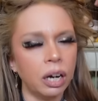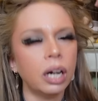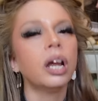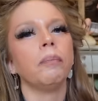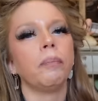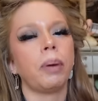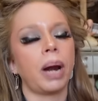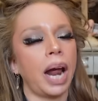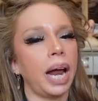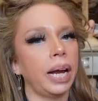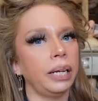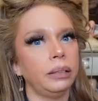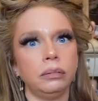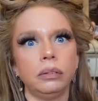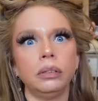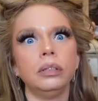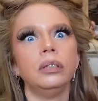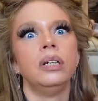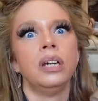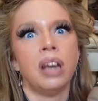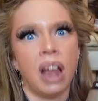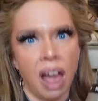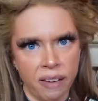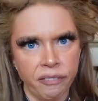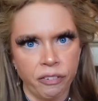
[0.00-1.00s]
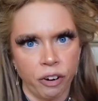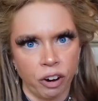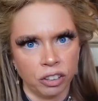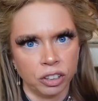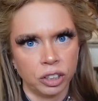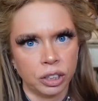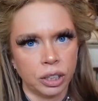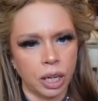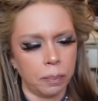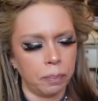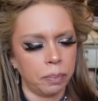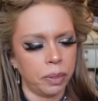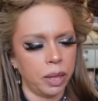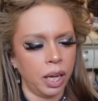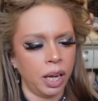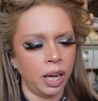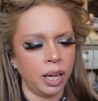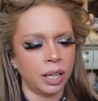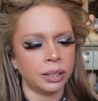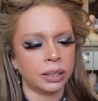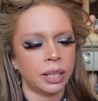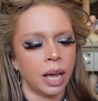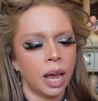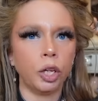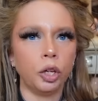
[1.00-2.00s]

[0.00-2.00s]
but I never skip these.